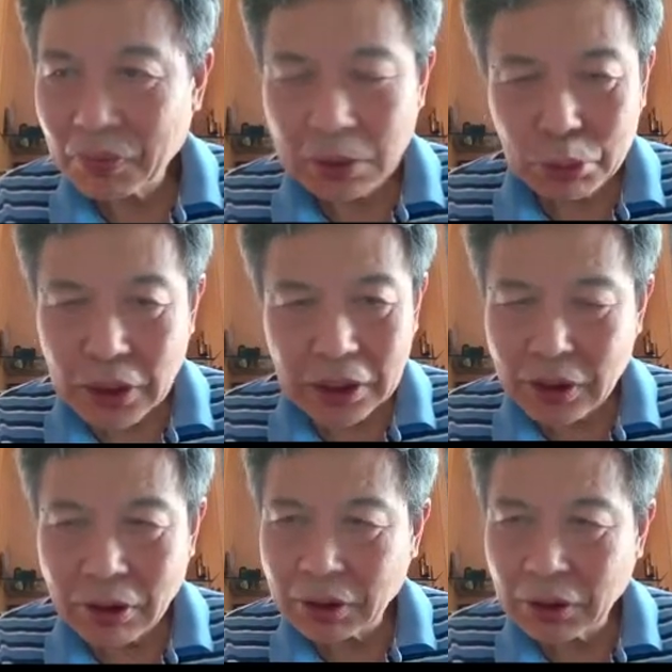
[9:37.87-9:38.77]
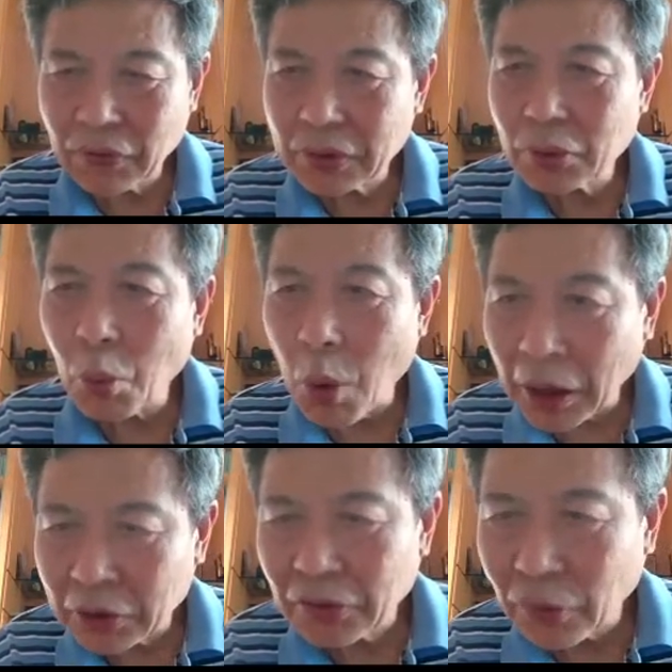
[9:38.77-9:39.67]
The Buddha did not give us
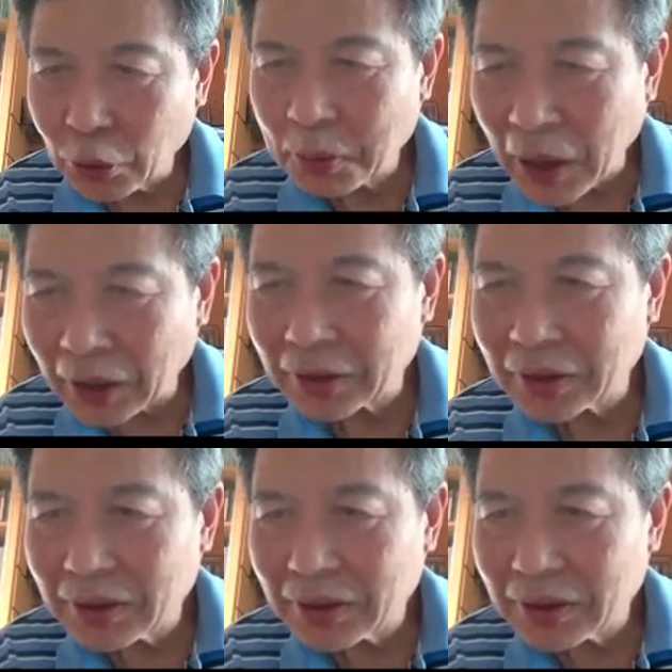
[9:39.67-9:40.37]
one fold path.